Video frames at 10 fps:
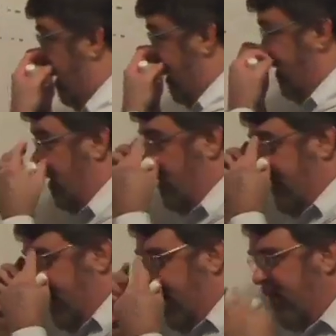And
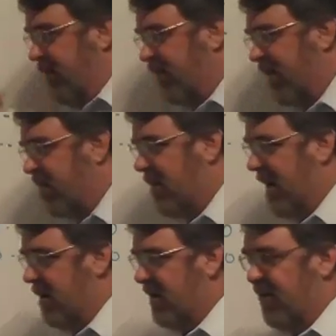so Cantor said,
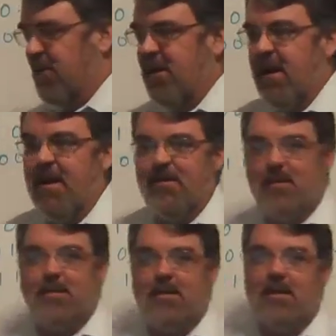okay, let's look at
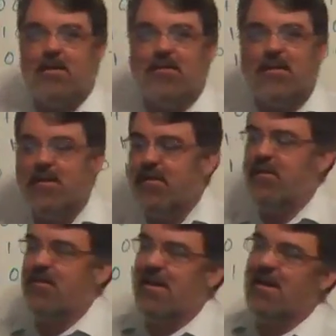something like this. Now this
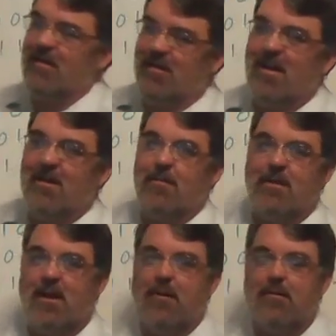is not exactly
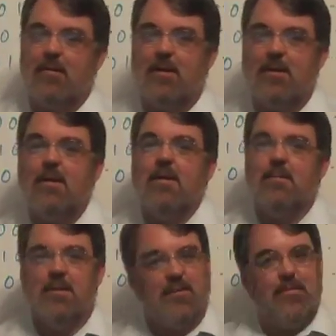what Cantor did,
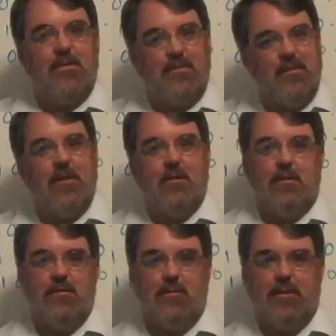but it's very
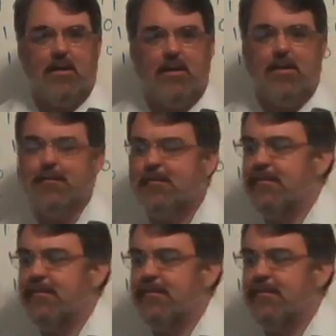close to what he did.